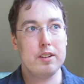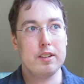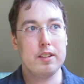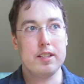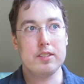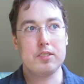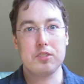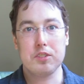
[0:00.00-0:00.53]

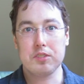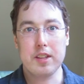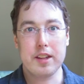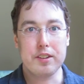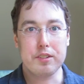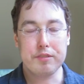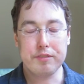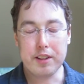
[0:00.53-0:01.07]
It's just
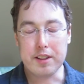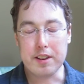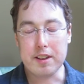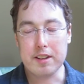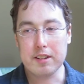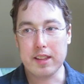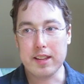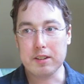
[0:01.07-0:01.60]
not as
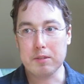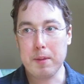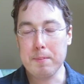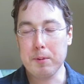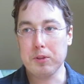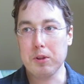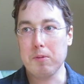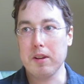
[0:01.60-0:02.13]
fun. Like,
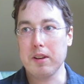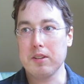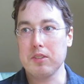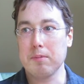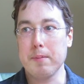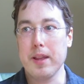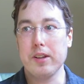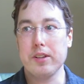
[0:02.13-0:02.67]
people don't want to
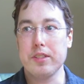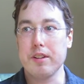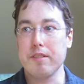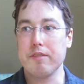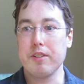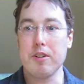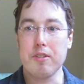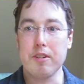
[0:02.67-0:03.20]
just mail in their
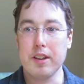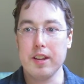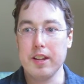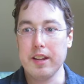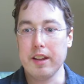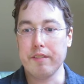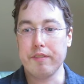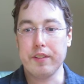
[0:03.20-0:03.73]
vote
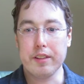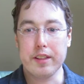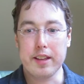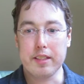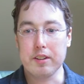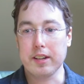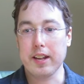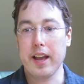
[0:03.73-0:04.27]
and feel
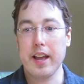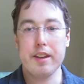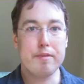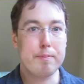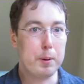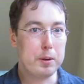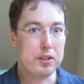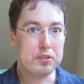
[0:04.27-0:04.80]
like they're kind
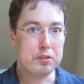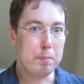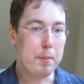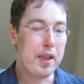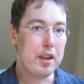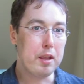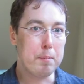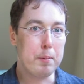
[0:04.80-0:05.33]
of
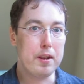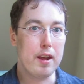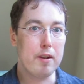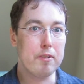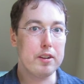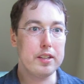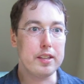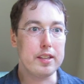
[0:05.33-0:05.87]
participating, but
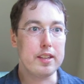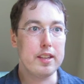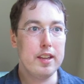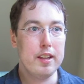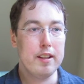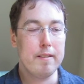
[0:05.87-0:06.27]
not really.